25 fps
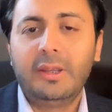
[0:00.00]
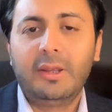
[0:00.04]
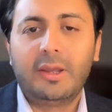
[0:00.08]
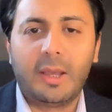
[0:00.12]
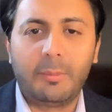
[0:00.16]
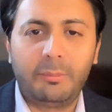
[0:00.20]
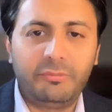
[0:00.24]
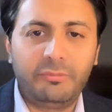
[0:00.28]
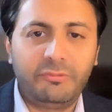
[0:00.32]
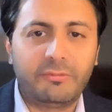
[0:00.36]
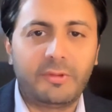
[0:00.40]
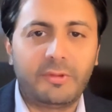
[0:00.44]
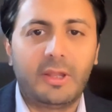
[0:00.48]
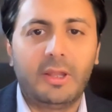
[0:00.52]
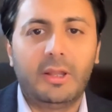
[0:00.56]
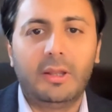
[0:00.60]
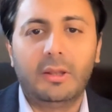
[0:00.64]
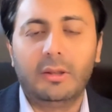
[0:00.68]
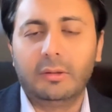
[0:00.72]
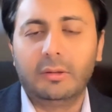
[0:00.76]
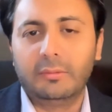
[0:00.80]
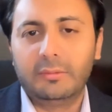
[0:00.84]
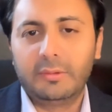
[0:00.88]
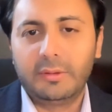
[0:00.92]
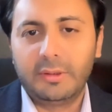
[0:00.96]

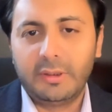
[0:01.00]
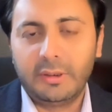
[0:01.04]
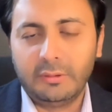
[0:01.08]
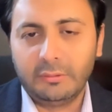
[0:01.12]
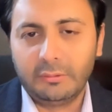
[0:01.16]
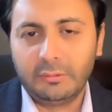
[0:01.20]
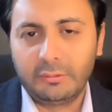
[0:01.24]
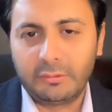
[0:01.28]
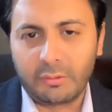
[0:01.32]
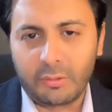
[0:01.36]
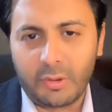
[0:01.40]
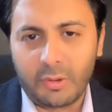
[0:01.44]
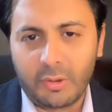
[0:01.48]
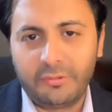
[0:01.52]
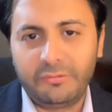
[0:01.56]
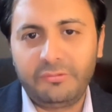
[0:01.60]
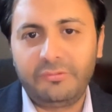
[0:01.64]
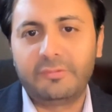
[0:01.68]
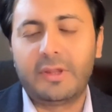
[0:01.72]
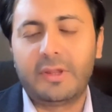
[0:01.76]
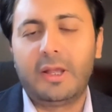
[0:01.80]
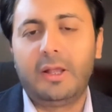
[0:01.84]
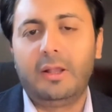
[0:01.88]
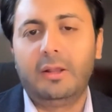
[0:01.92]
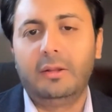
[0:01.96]
upsell and cross
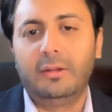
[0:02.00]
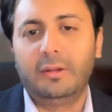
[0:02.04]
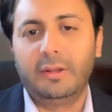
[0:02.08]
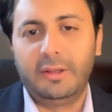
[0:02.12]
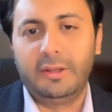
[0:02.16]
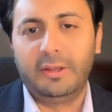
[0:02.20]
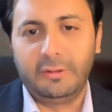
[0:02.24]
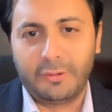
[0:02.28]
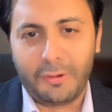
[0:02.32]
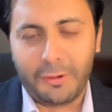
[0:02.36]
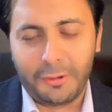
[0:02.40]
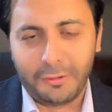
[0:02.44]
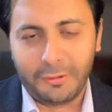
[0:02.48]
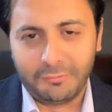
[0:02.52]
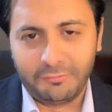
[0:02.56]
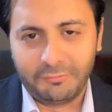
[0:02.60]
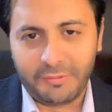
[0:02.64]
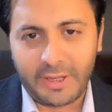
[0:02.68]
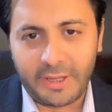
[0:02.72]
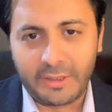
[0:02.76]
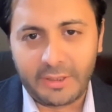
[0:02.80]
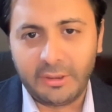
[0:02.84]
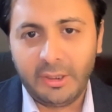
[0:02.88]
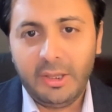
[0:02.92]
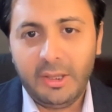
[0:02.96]
sell and all of
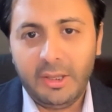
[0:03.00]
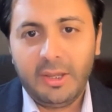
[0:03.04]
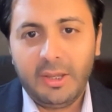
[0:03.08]
that.